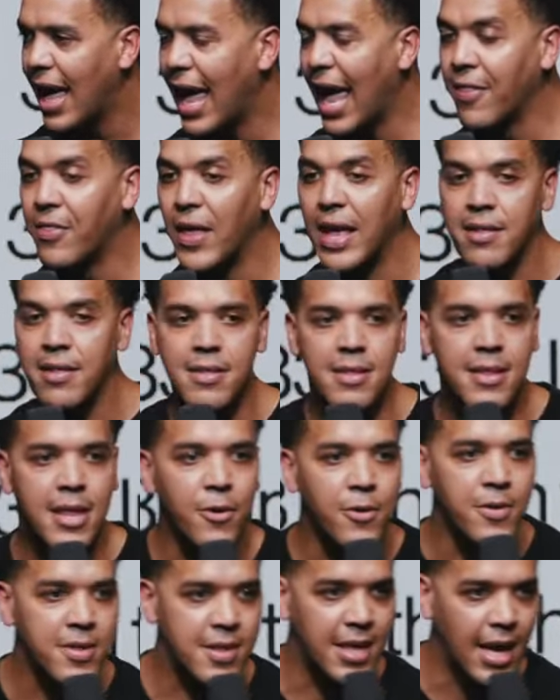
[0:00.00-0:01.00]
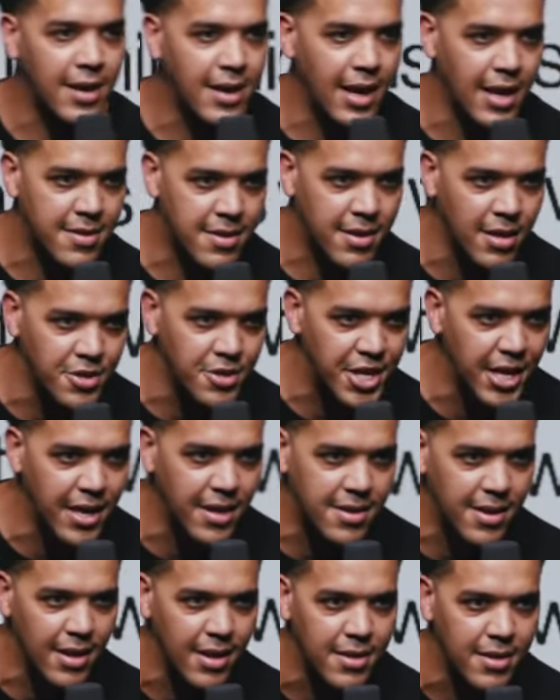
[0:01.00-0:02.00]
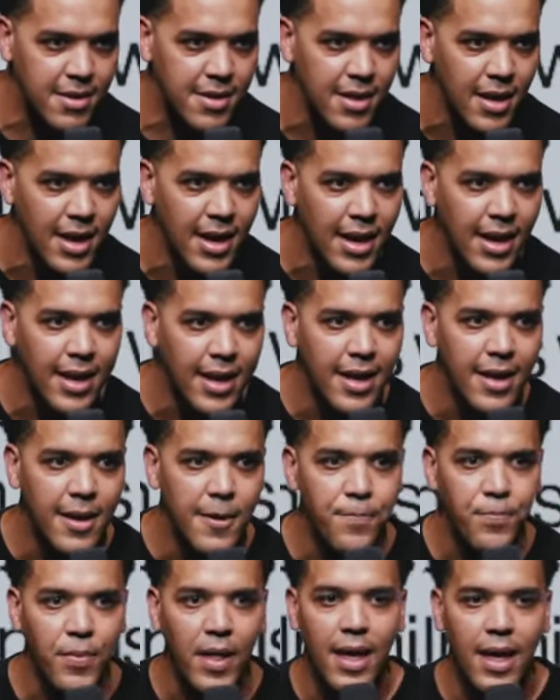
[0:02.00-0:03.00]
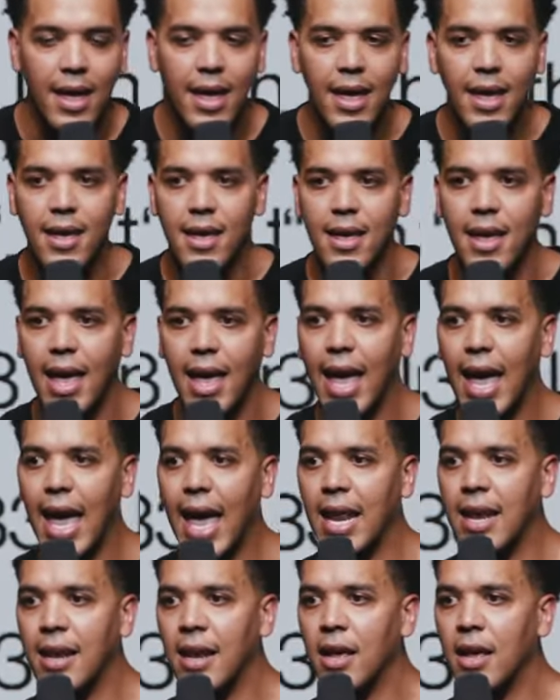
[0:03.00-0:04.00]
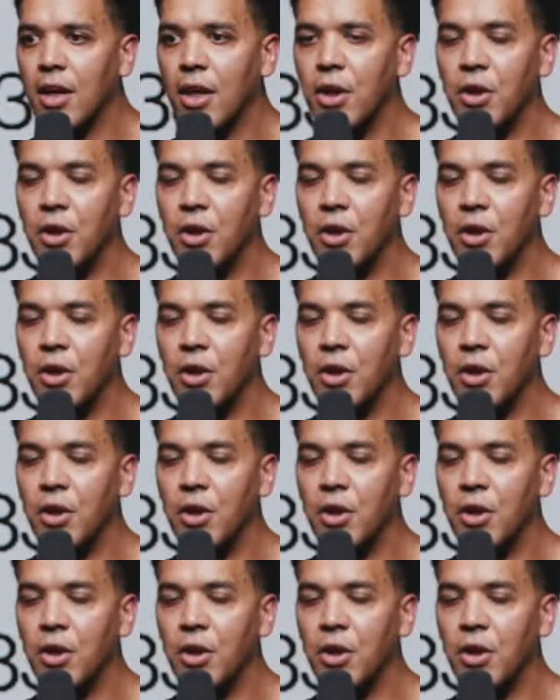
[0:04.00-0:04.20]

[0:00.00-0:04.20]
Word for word: and they still said yes to Jesus. And